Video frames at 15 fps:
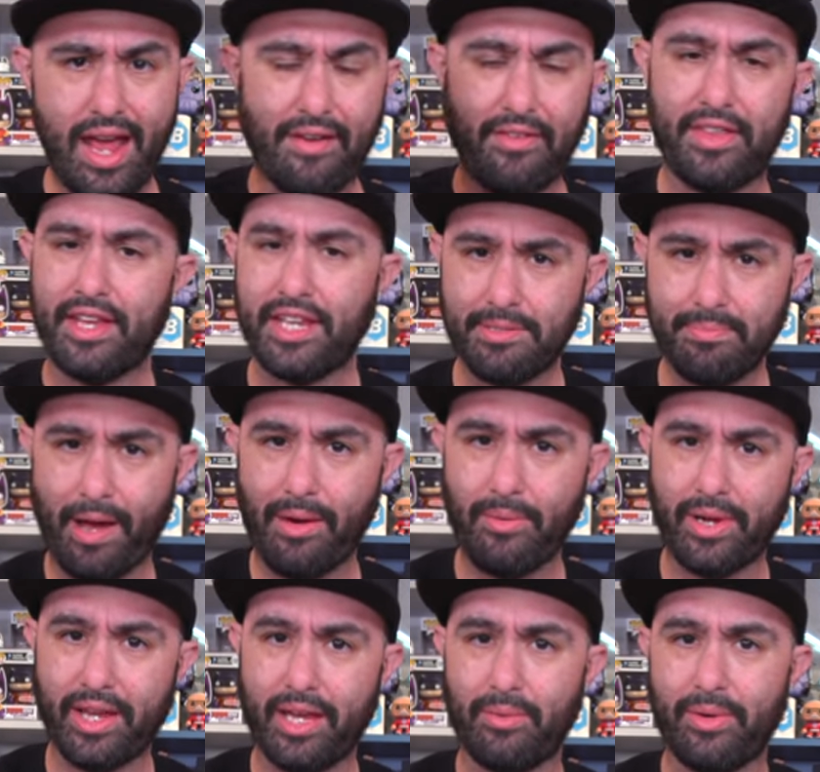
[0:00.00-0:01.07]
everything is buy
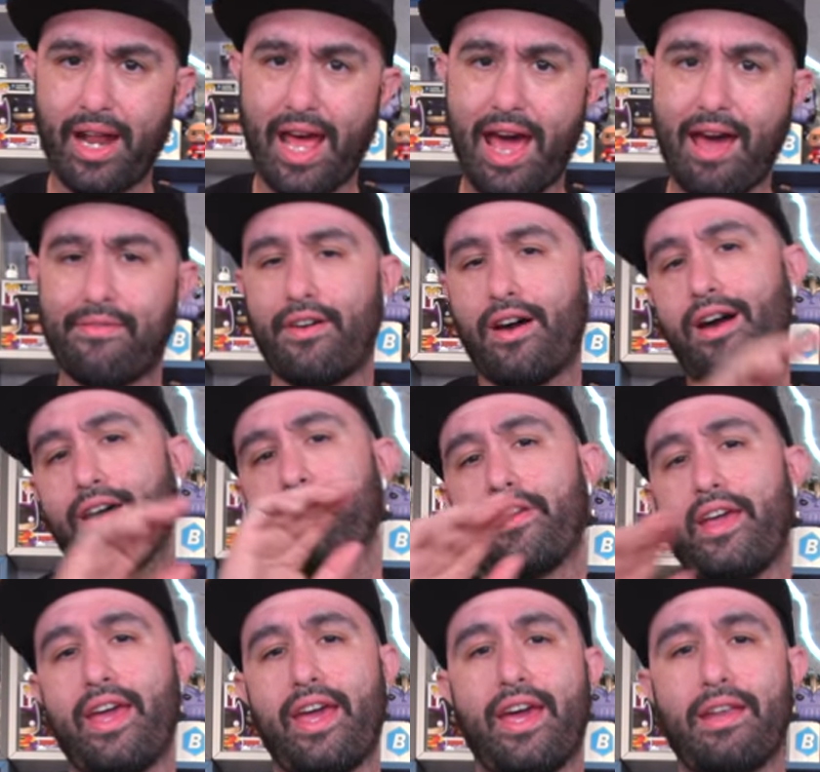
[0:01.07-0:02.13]
one, get one half off,
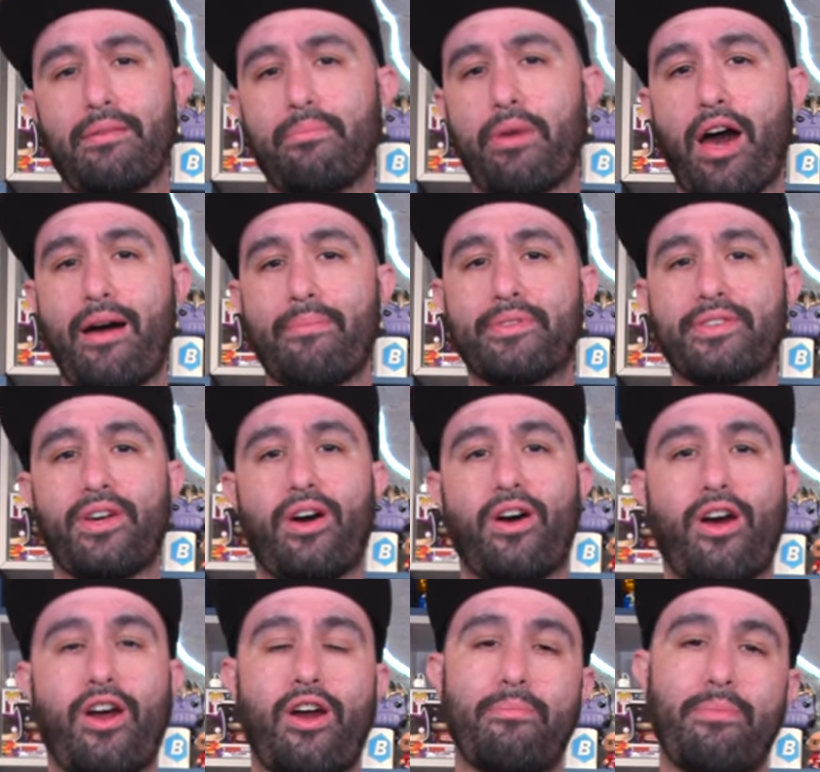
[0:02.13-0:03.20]
and pops
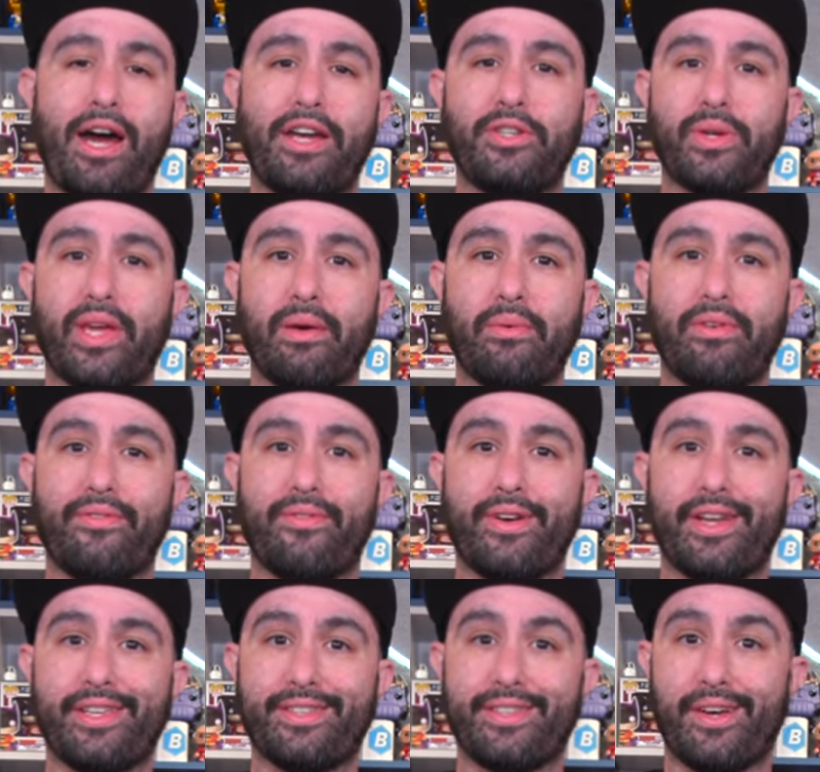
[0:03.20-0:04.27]
are buy two, get one
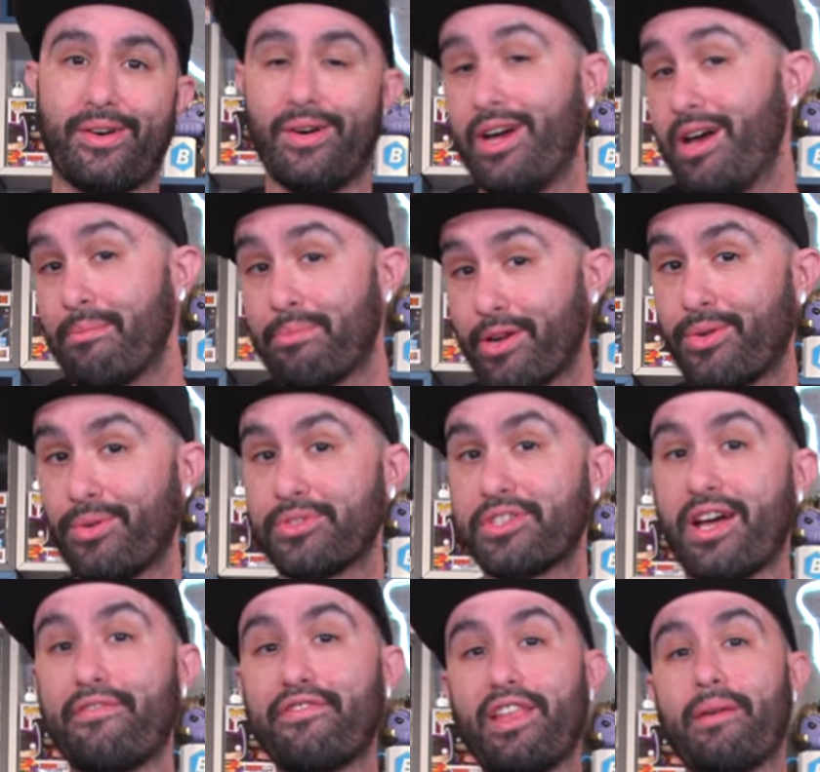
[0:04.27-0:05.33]
free. So pretty cool
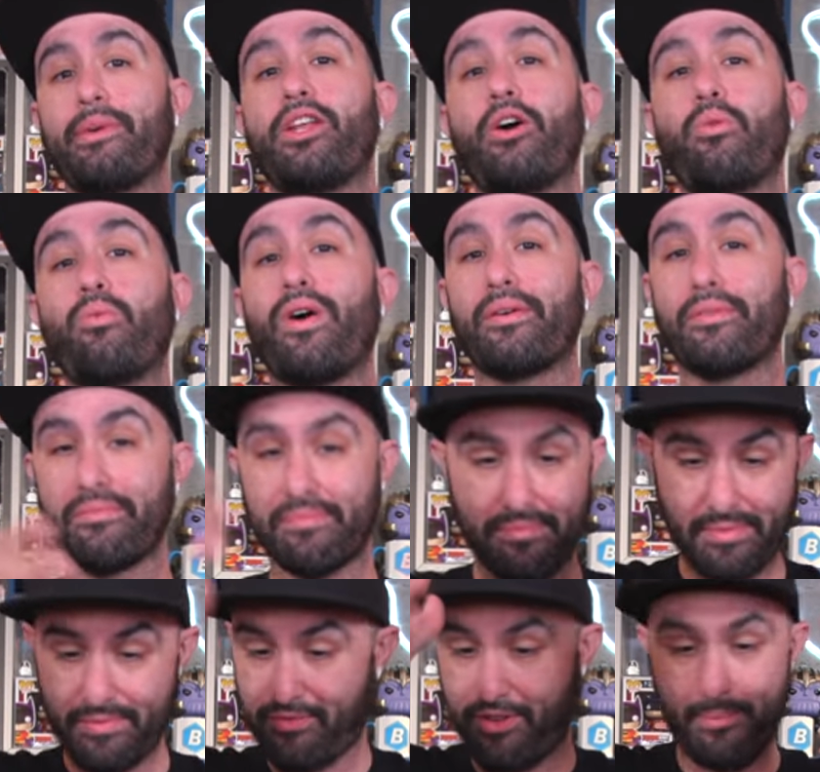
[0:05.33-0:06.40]
stuff. Let me know what
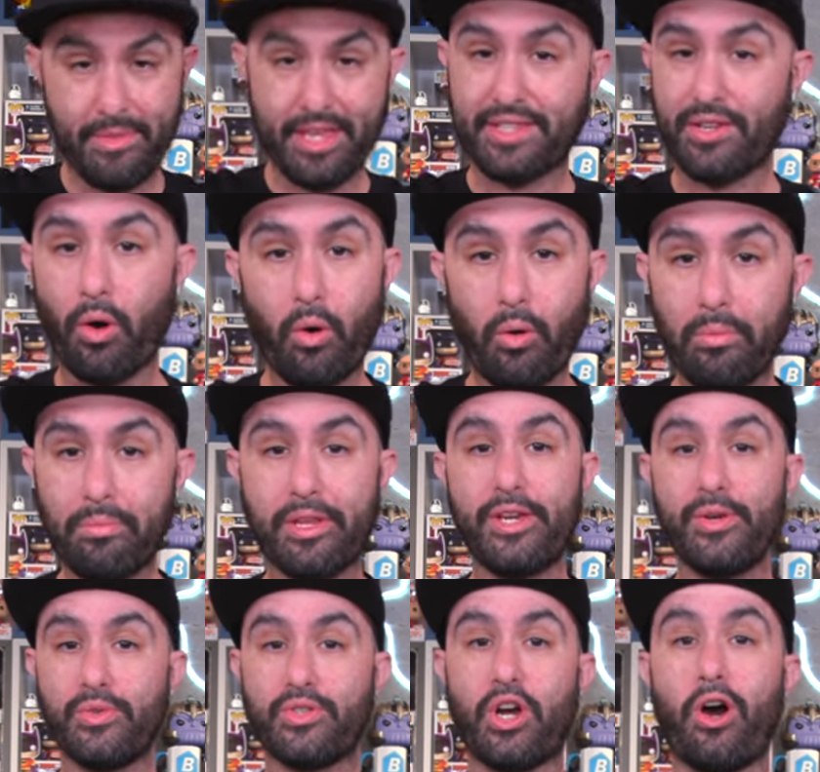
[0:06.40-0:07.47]
from this whole
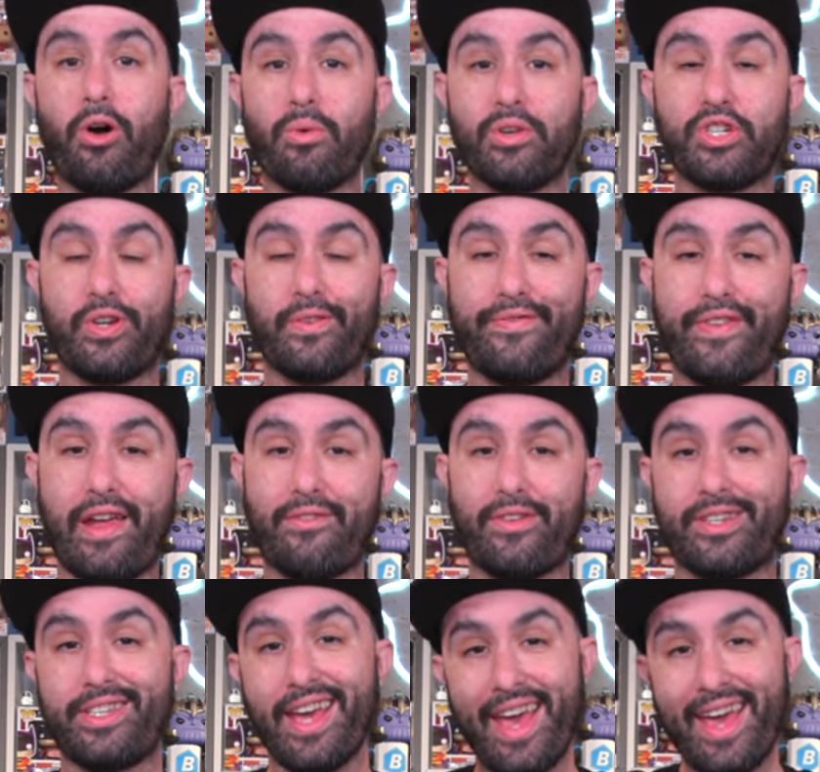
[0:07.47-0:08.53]
huge haul was your
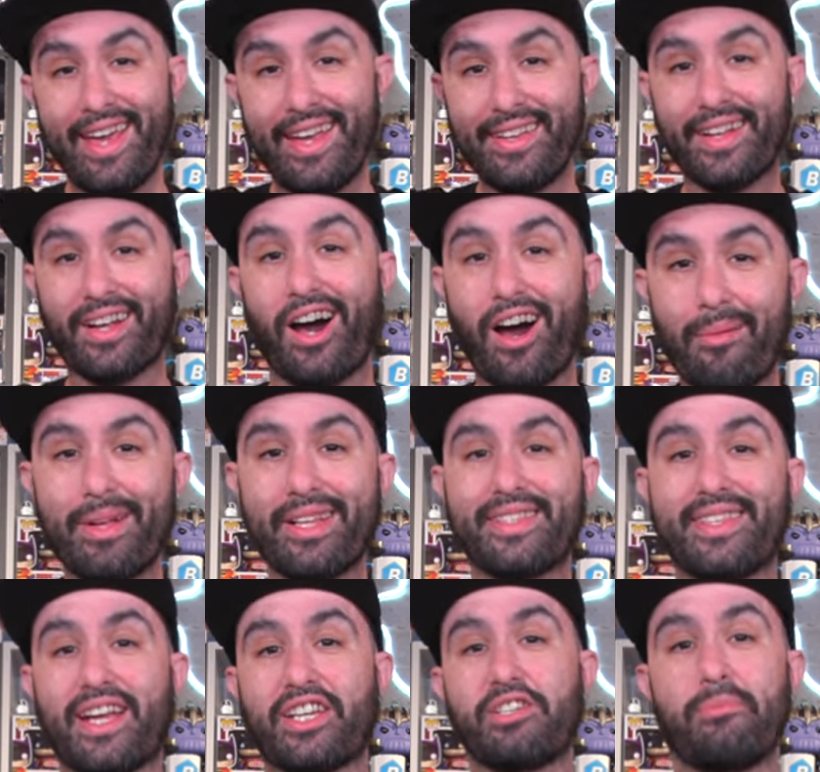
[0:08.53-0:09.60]
favorite in the
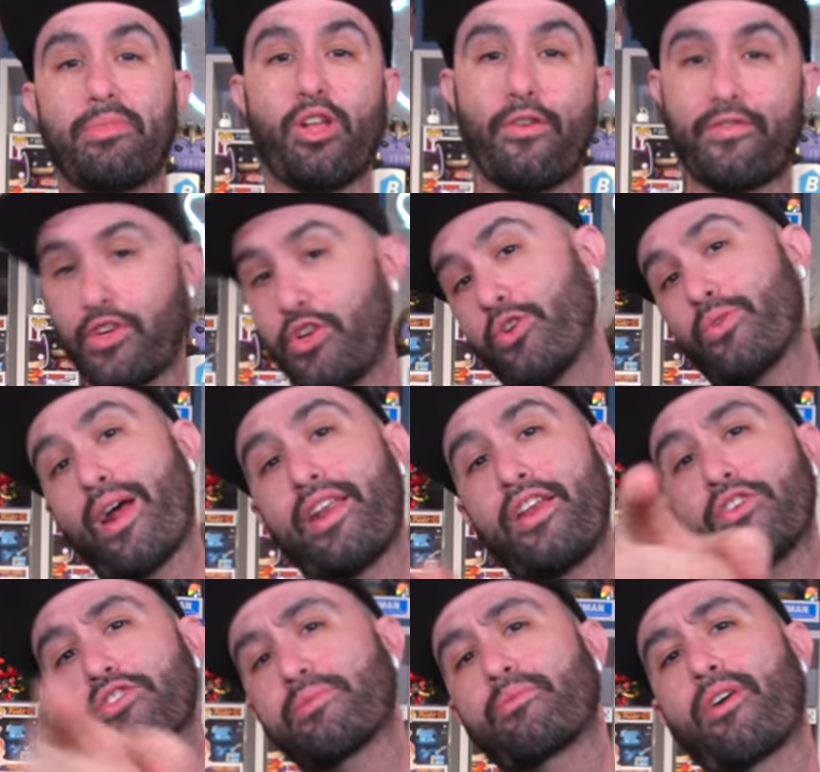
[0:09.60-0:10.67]
comments section below. If you're new around
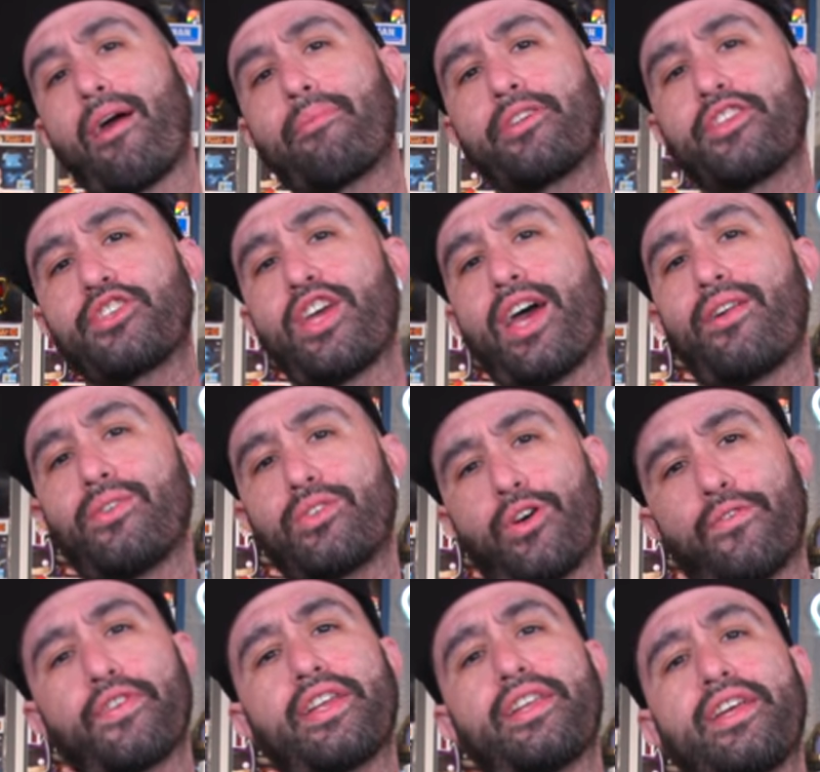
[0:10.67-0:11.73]
here, subscribe to the channel and
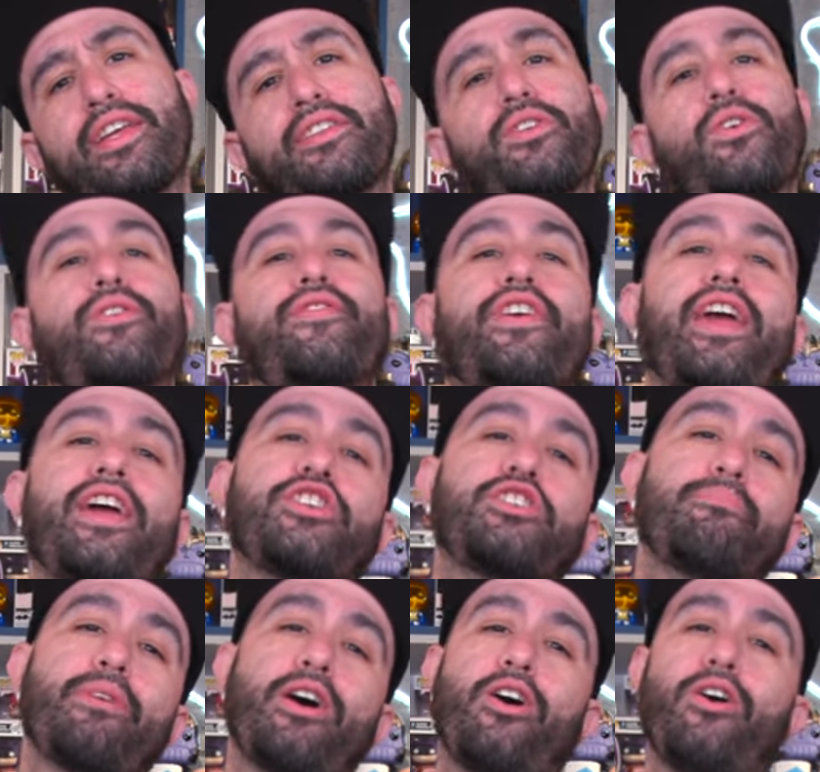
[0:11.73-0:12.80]
don't forget to hit the
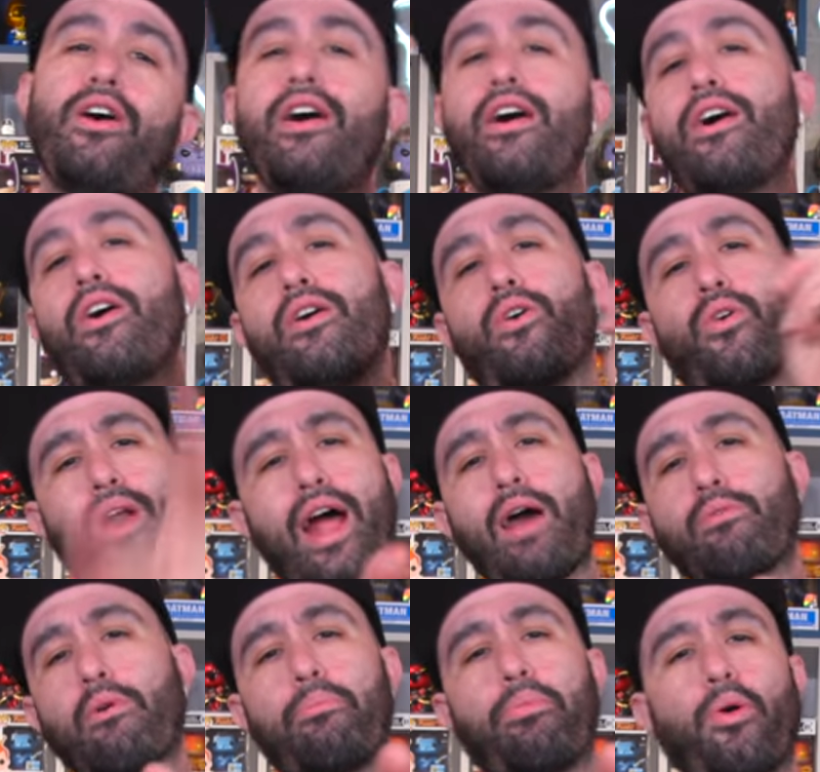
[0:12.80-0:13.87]
notification bell, or
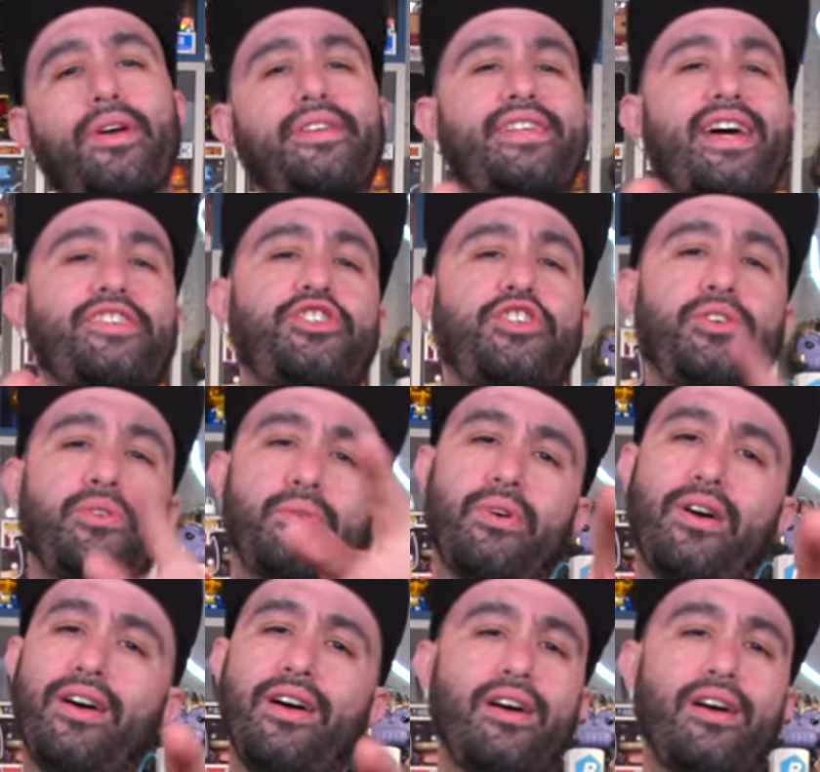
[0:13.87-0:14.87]
I will point at you